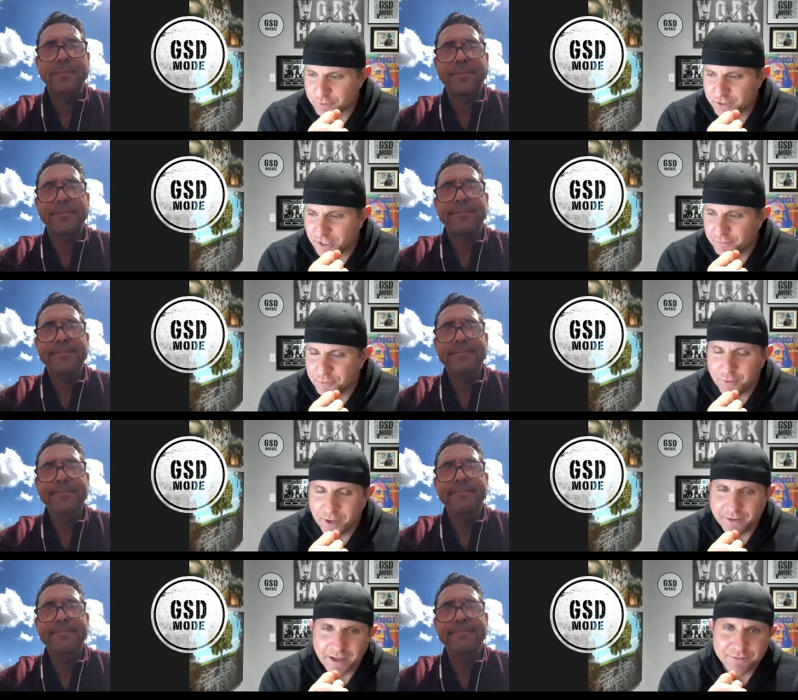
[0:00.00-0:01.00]
Speaker 1: stuff,
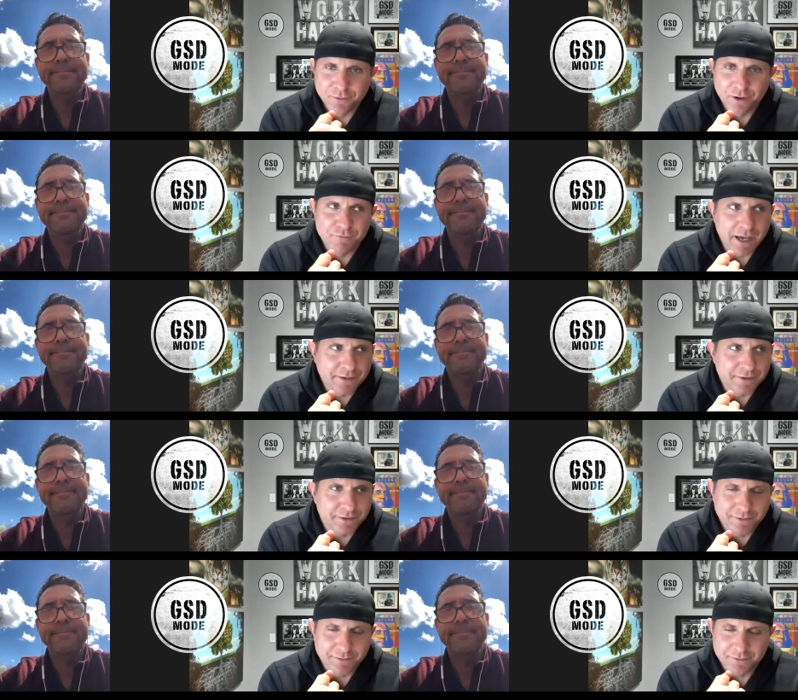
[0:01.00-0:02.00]
dude. And I, I love that
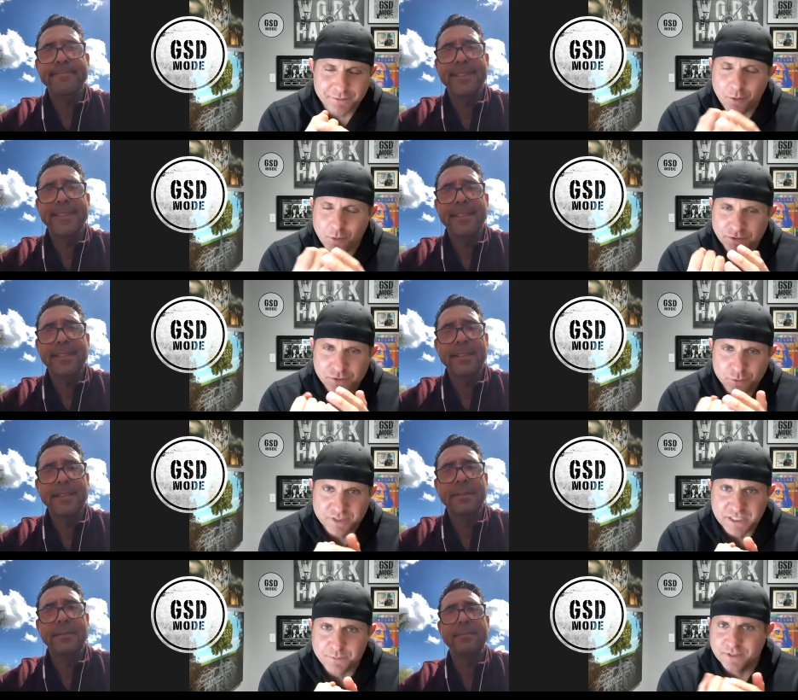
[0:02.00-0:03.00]
you, you going so
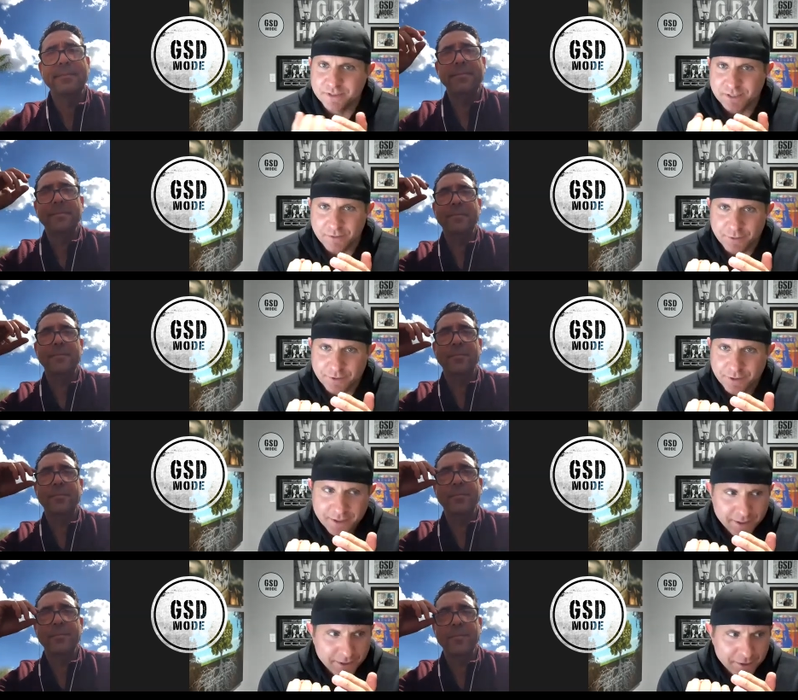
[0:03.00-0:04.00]
deep in this stuff and
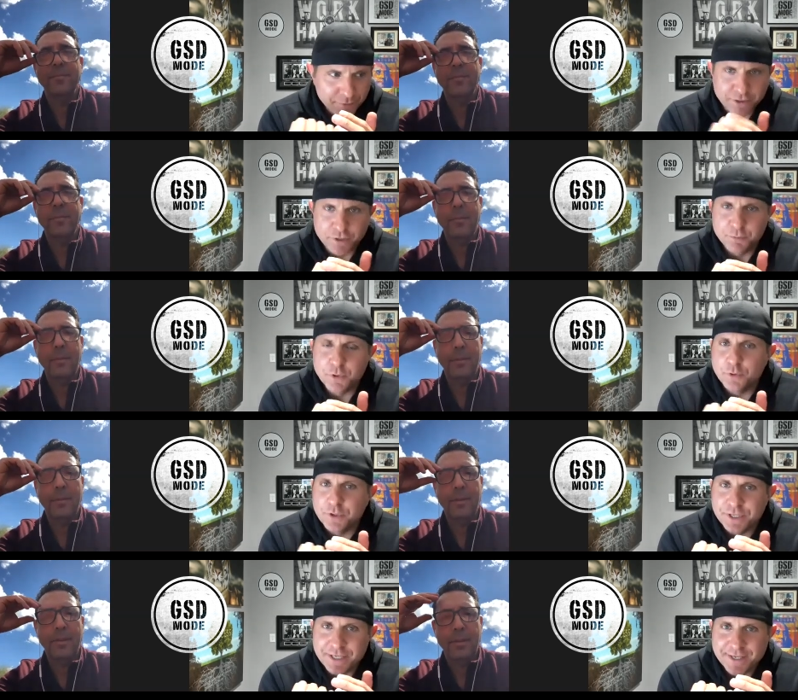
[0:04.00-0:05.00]
the
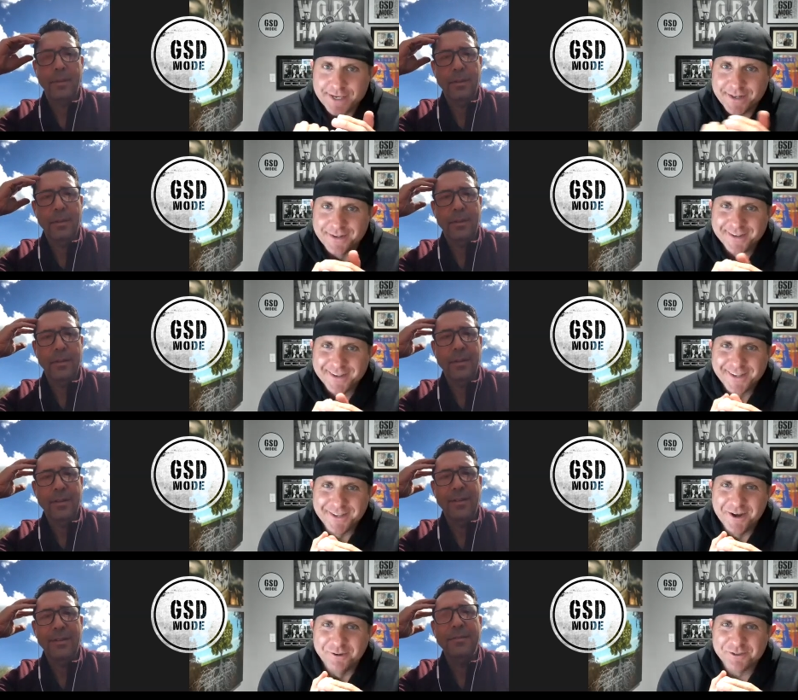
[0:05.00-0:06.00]
community, and,
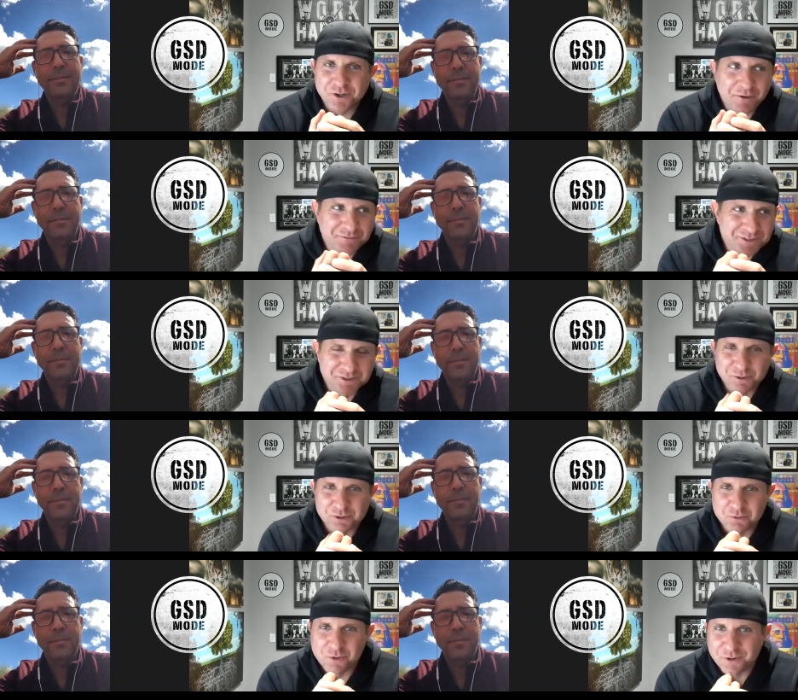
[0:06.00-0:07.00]
you know, start off as a
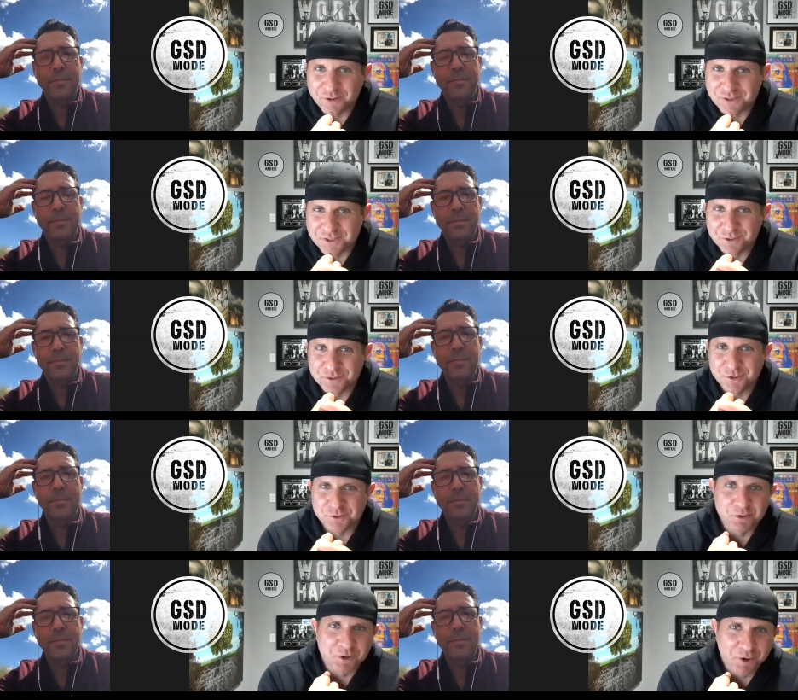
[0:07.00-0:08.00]
social worker, still a
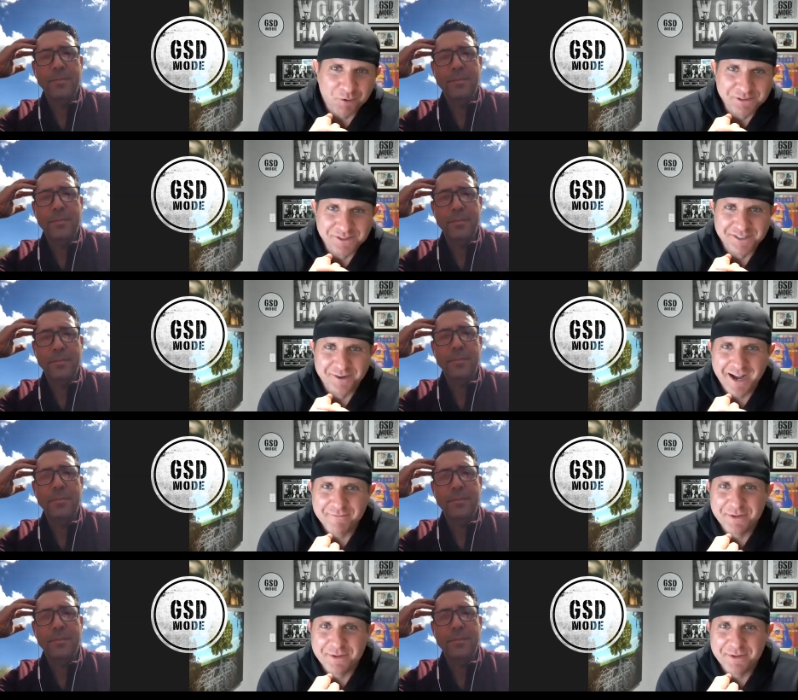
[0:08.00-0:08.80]
social worker, always, you know, have